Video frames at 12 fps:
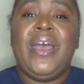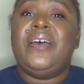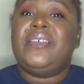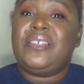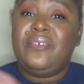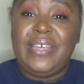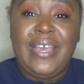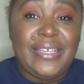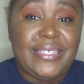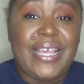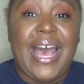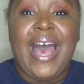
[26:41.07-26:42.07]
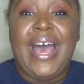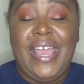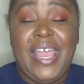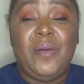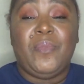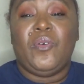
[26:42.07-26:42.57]
So yes, I
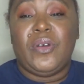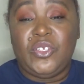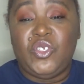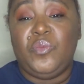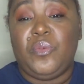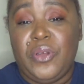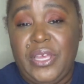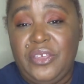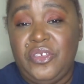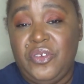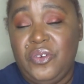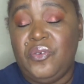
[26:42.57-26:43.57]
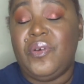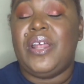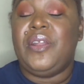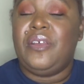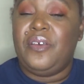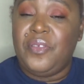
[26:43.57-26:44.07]
am going to bring you
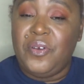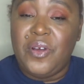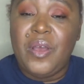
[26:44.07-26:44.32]
another